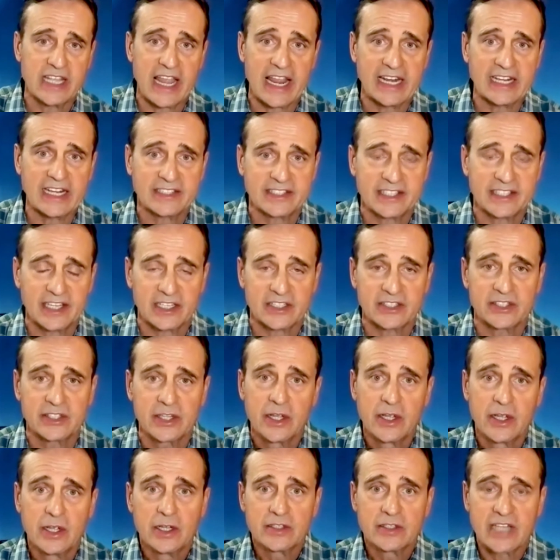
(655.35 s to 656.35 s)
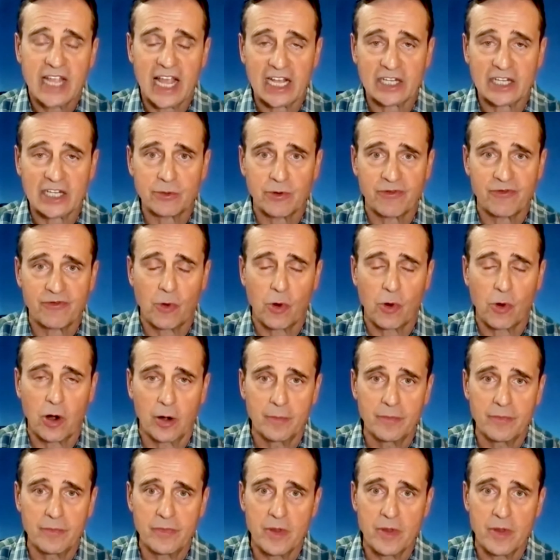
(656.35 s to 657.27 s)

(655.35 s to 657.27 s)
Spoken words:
86 tax reform.